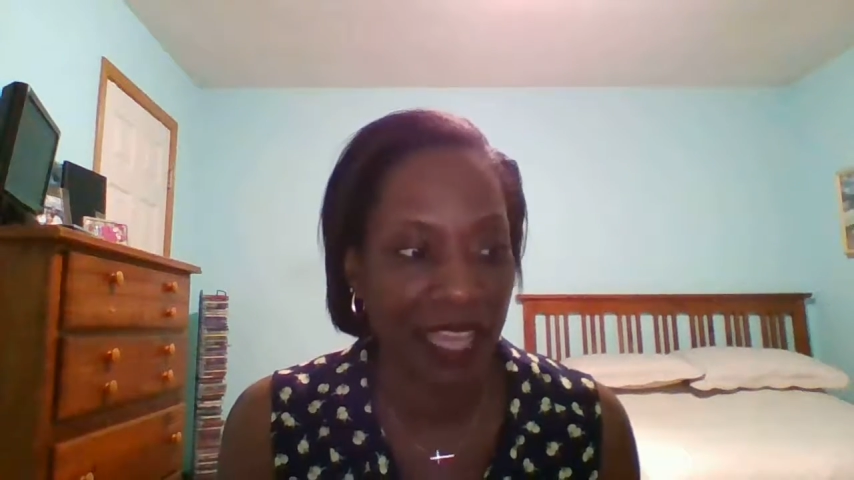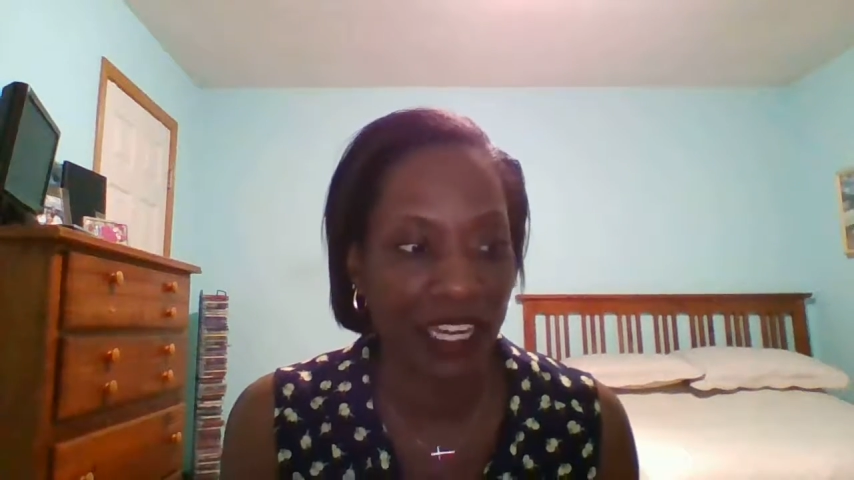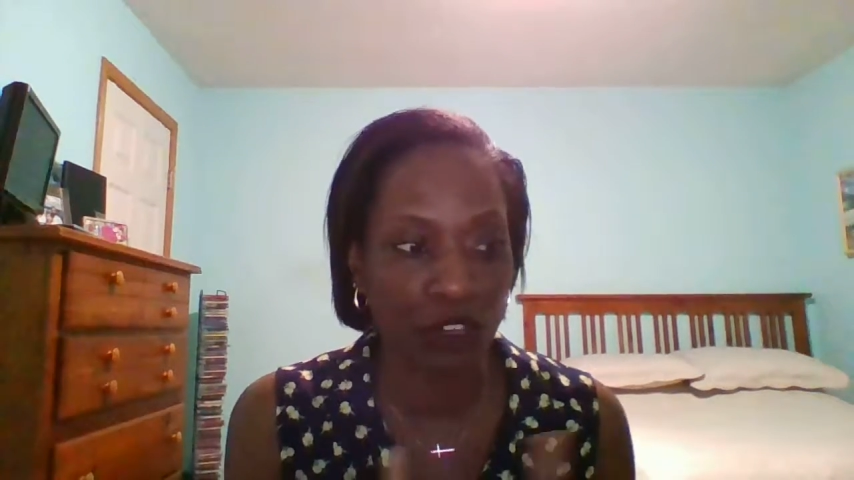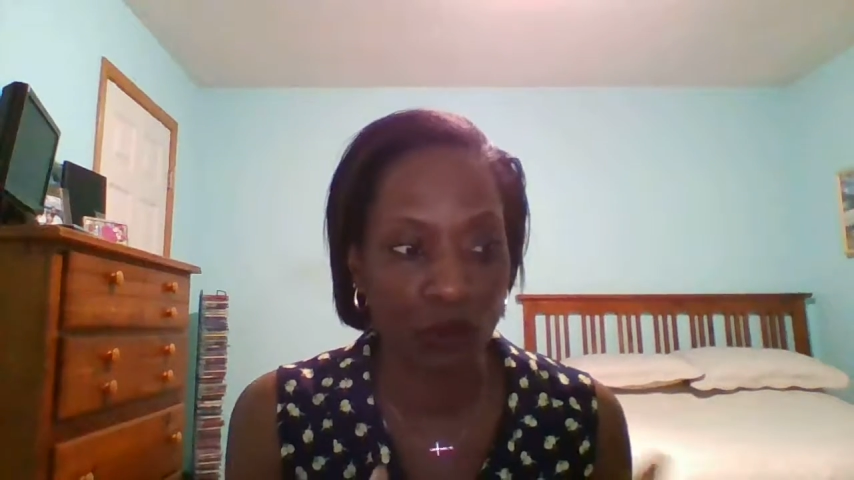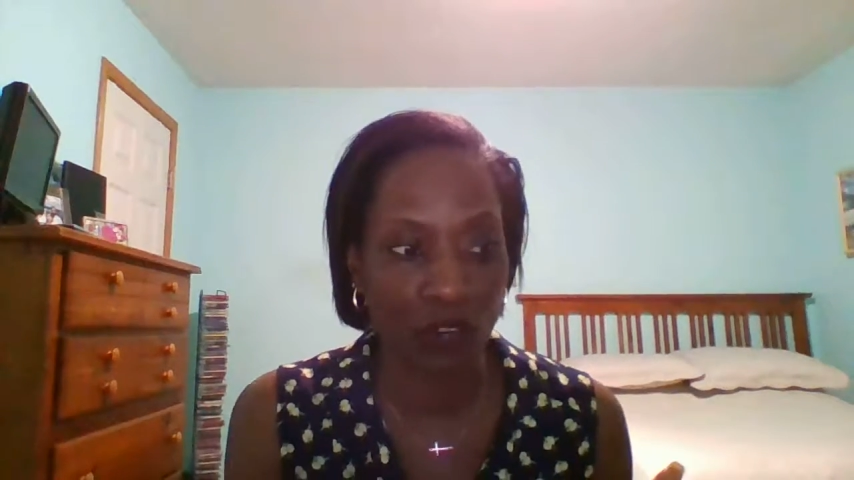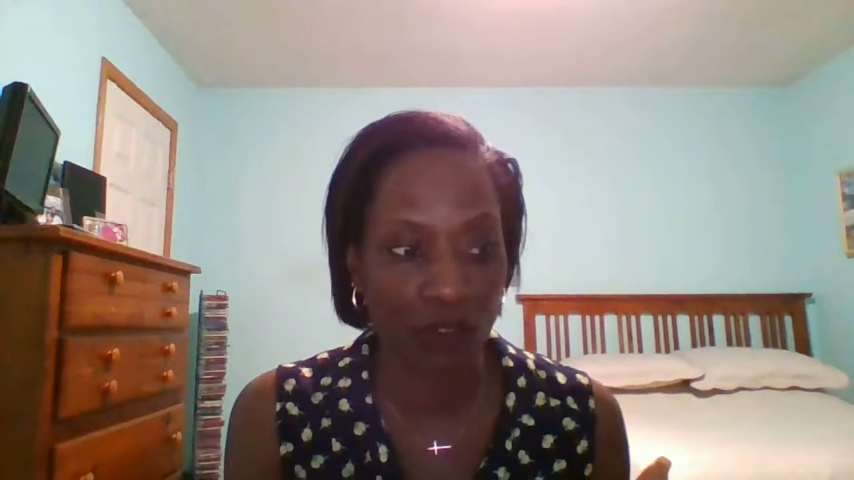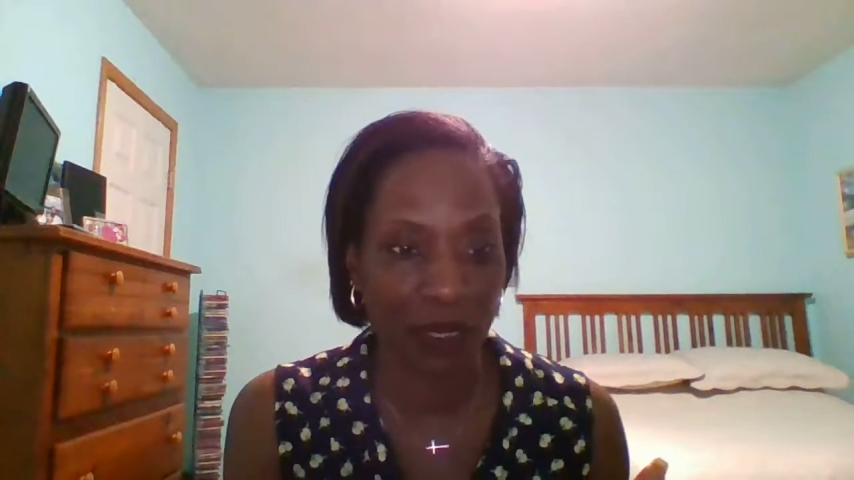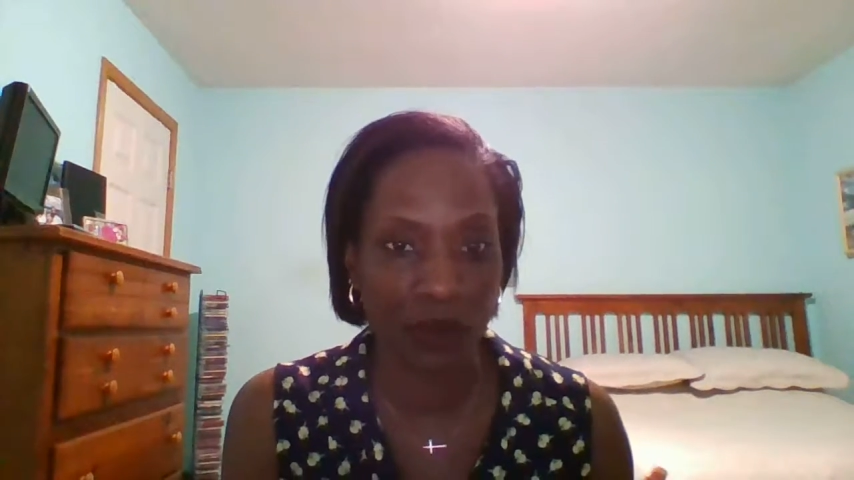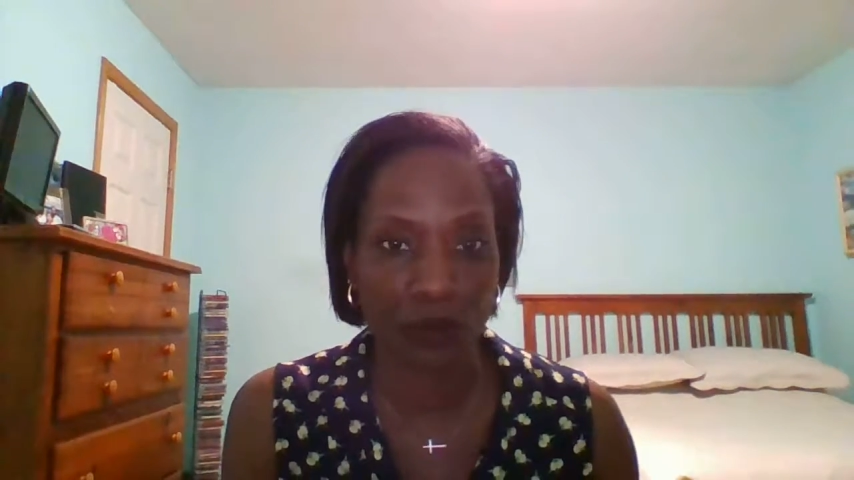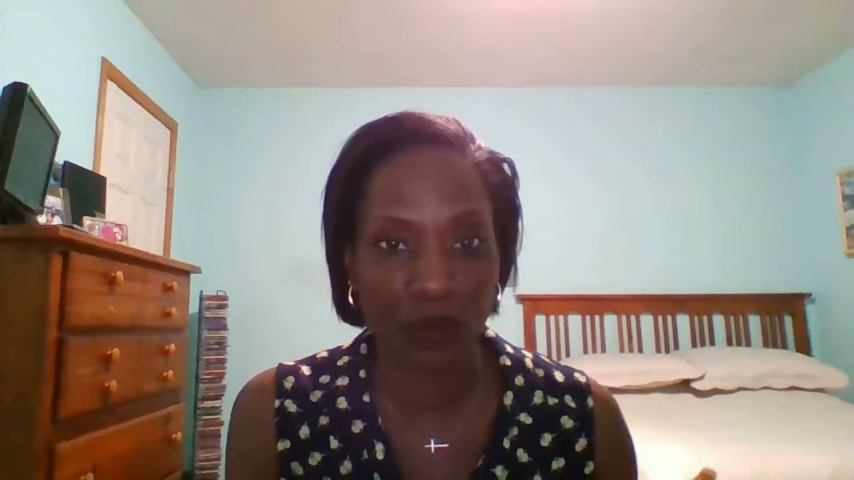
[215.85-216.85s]
now you heard me
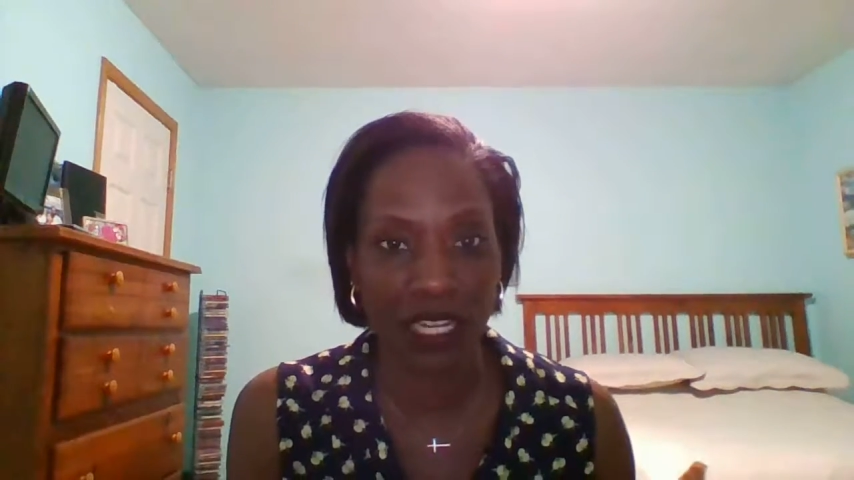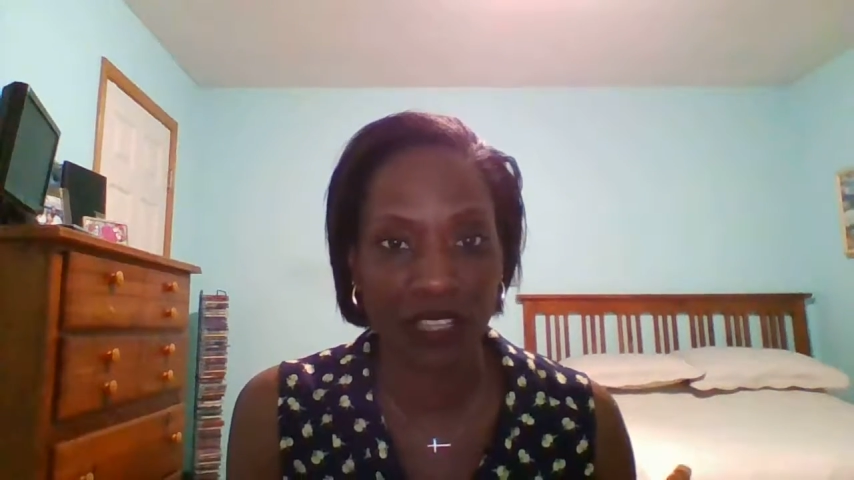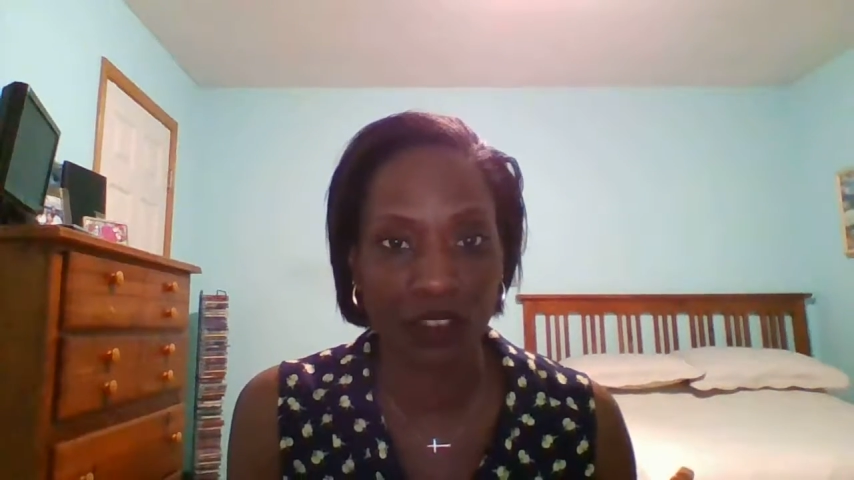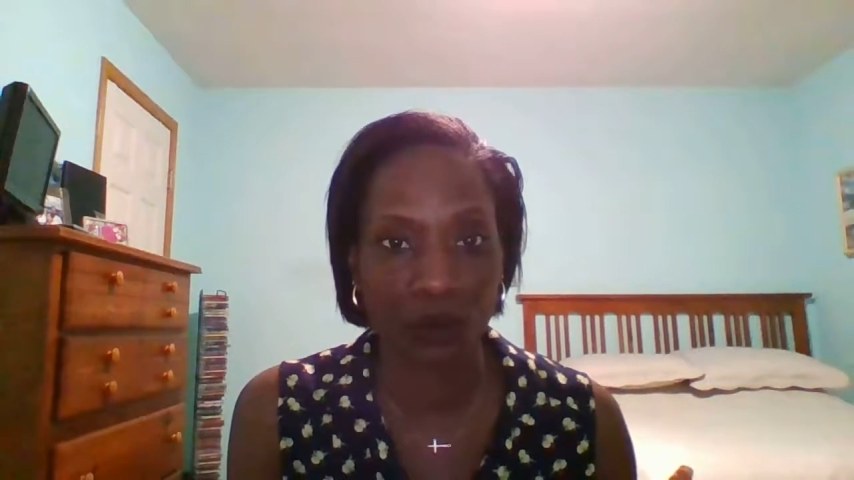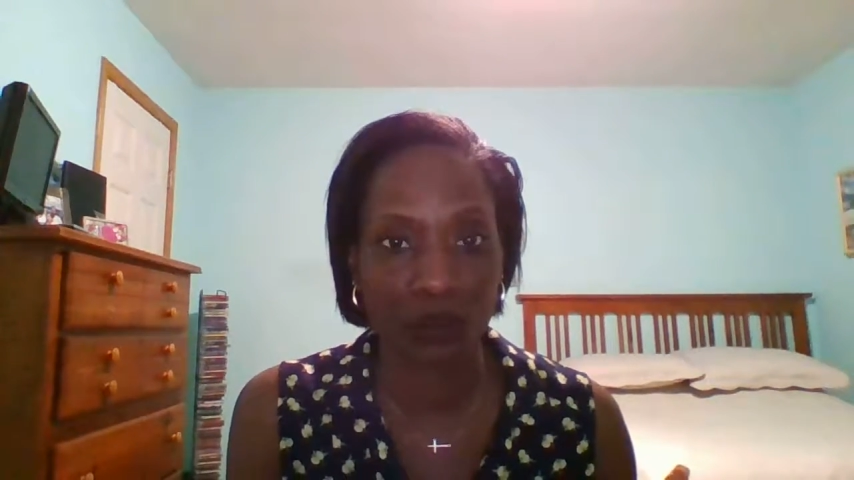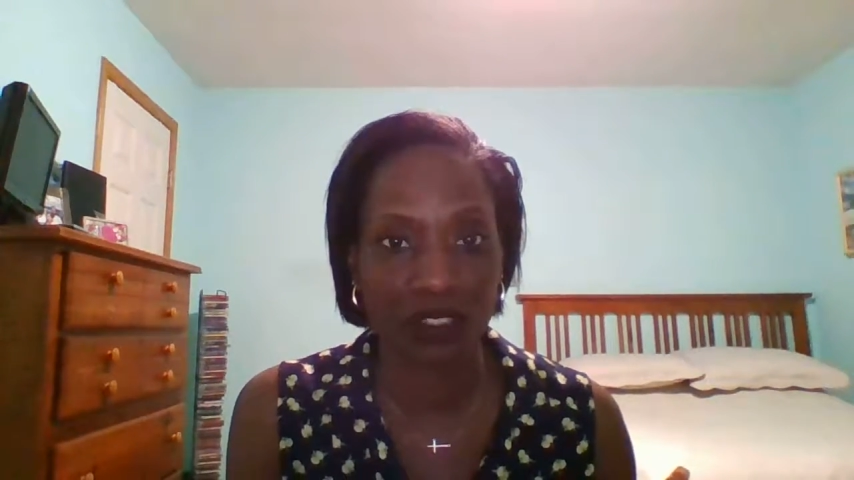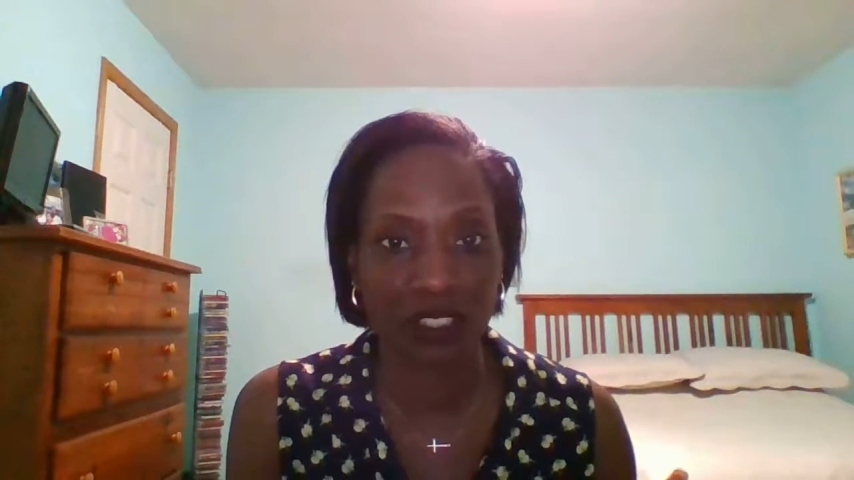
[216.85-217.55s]
reading those